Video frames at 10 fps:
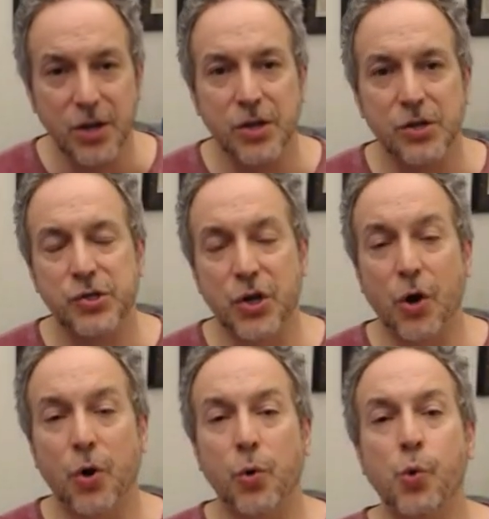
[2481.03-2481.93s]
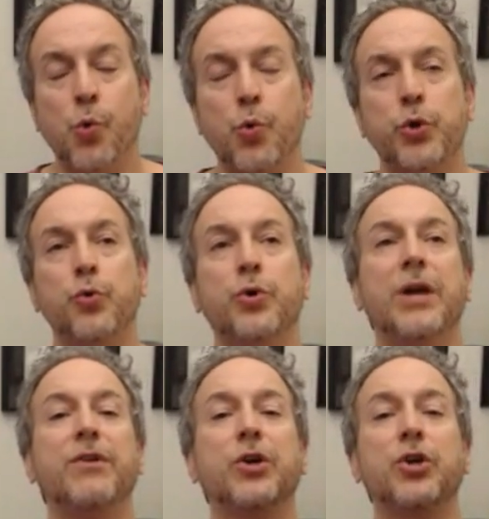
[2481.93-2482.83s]
So you
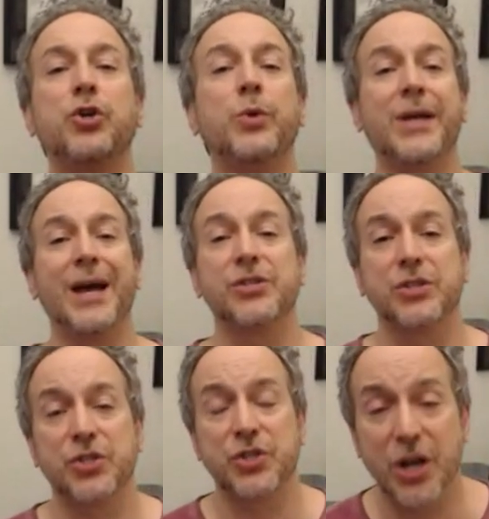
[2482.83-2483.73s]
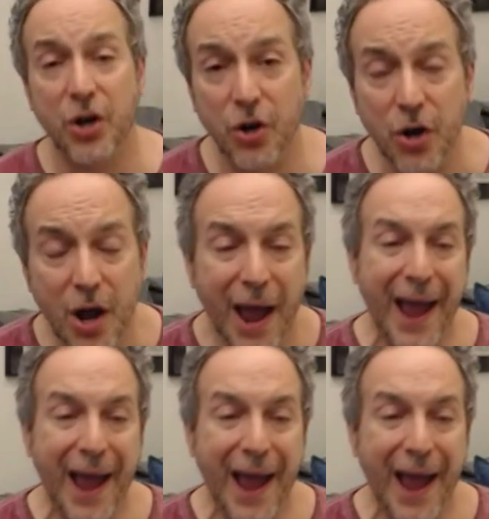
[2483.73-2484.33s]
give it a QES sticker.